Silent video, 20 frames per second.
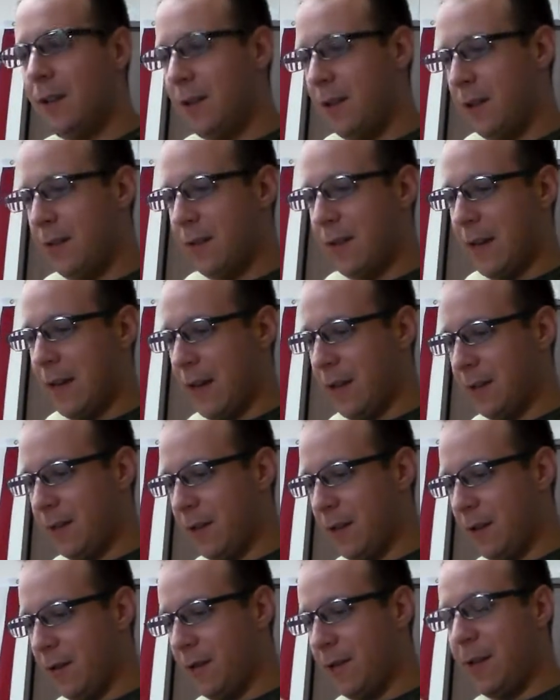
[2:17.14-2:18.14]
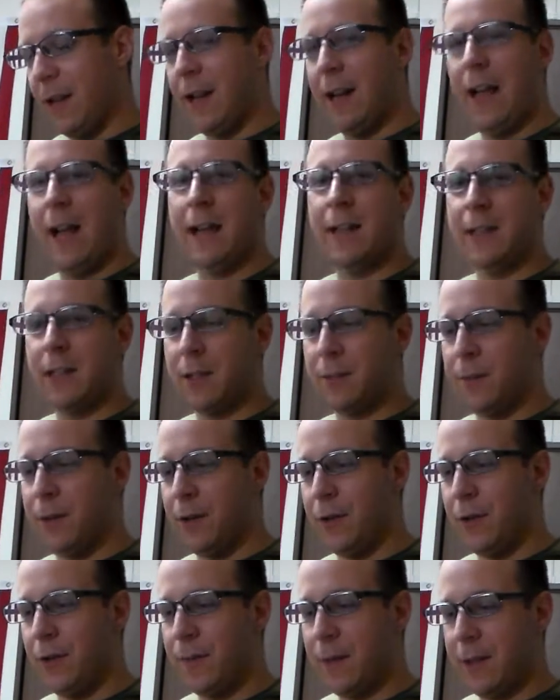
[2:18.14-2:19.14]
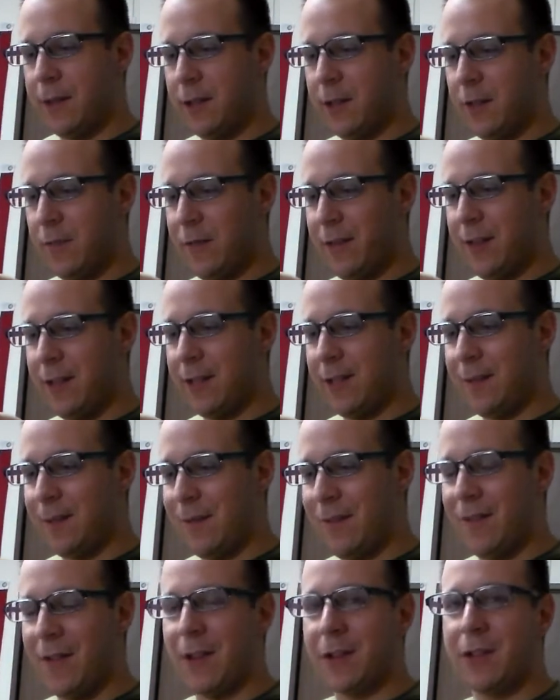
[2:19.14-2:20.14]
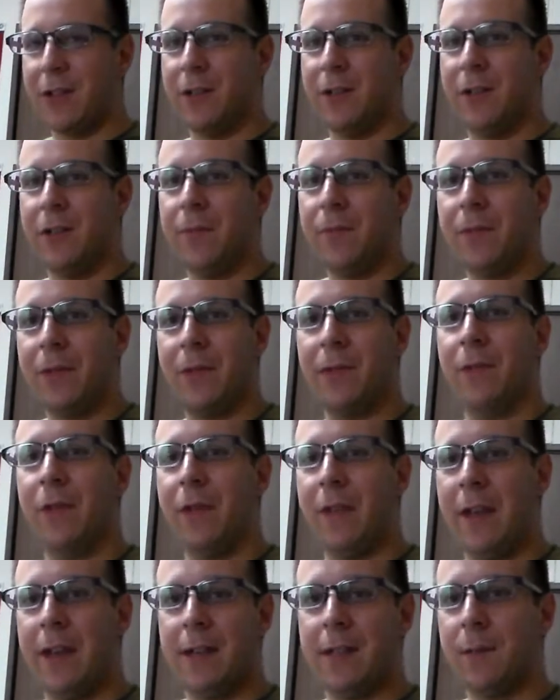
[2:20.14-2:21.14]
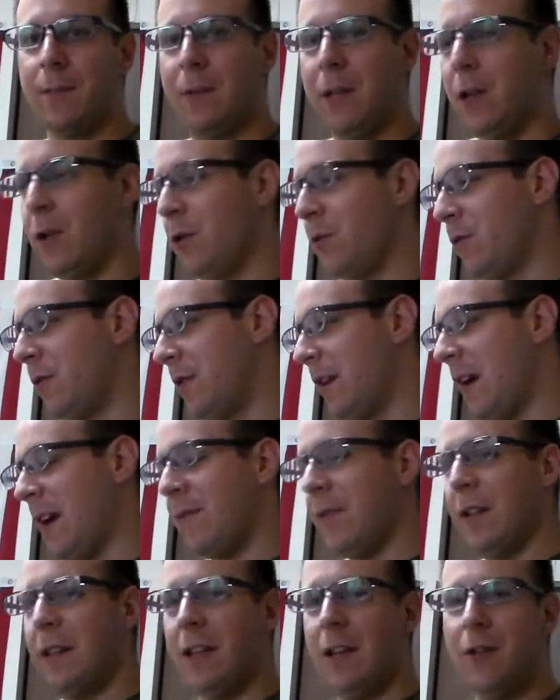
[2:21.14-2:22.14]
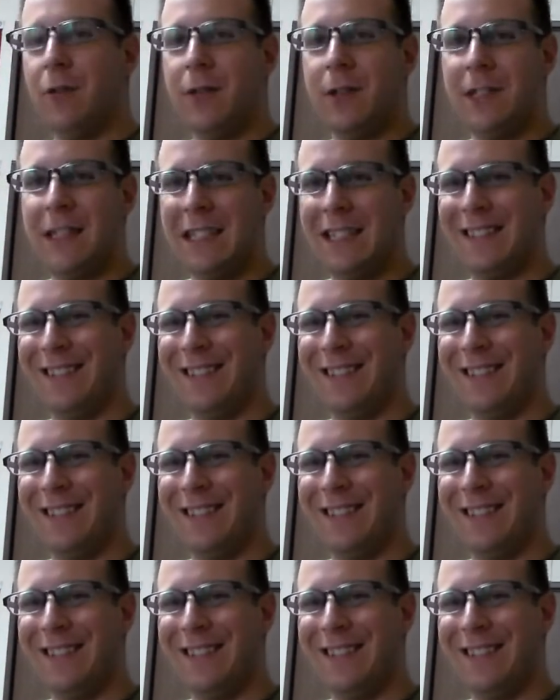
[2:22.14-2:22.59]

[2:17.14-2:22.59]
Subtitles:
Okay, so they're not as smooth, but so far they seem to be functional. Will they explode with a heavy load?